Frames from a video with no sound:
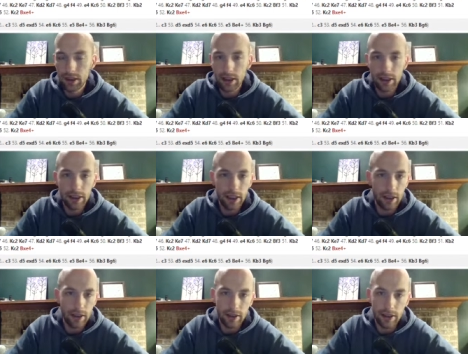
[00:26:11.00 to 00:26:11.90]

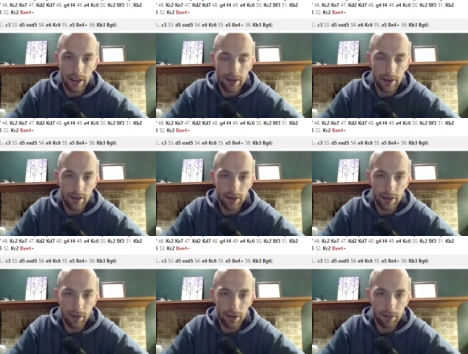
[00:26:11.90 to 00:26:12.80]
I was going to
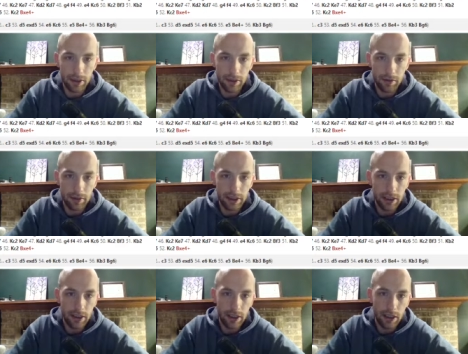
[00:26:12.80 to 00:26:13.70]
play b3,
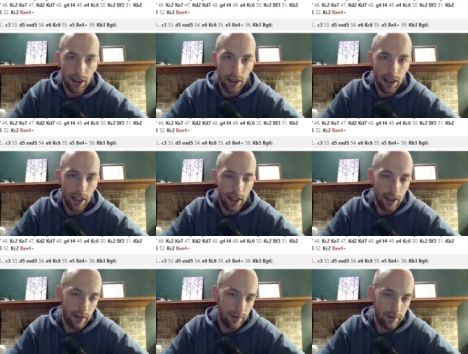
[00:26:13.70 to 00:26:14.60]

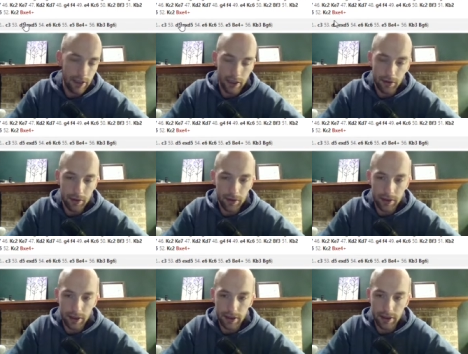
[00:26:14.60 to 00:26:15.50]
and yeah, computer
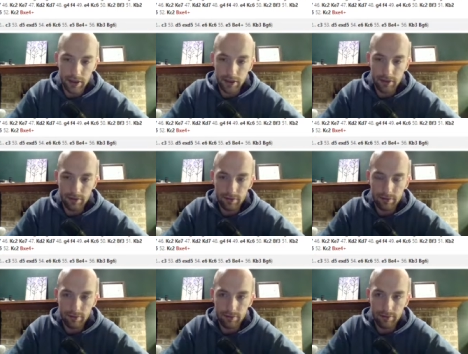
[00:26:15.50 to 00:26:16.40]
says that,
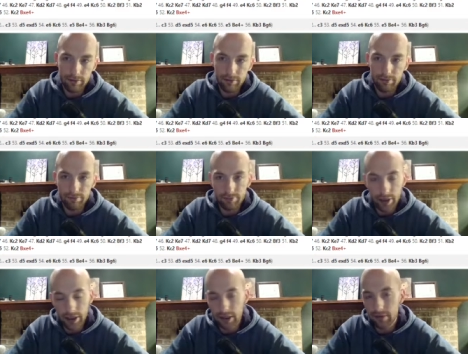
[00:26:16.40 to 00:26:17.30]

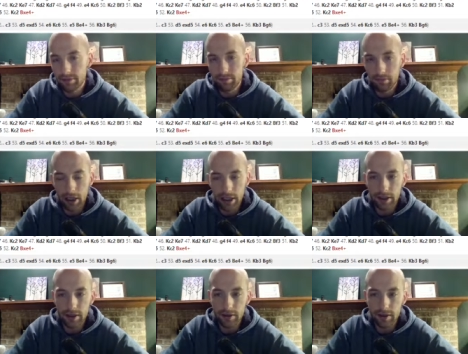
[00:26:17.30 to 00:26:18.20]
again, black is
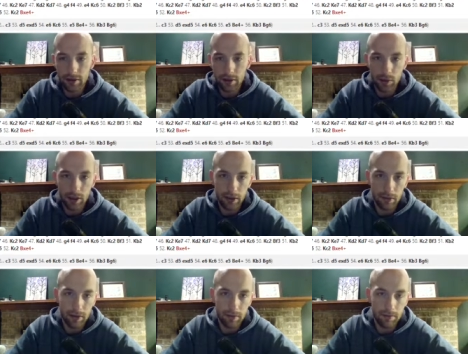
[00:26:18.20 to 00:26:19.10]
still totally winning,
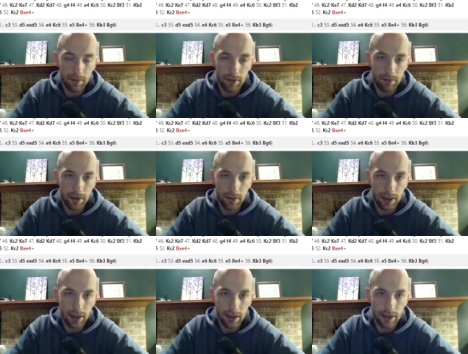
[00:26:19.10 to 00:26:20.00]
but maybe
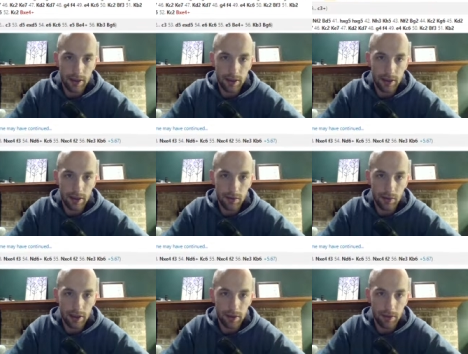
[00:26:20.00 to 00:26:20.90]
that's
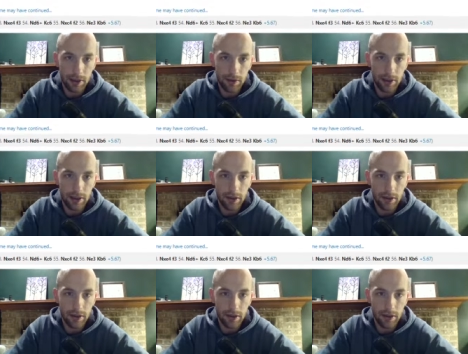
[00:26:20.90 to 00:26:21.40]
white's best way to go.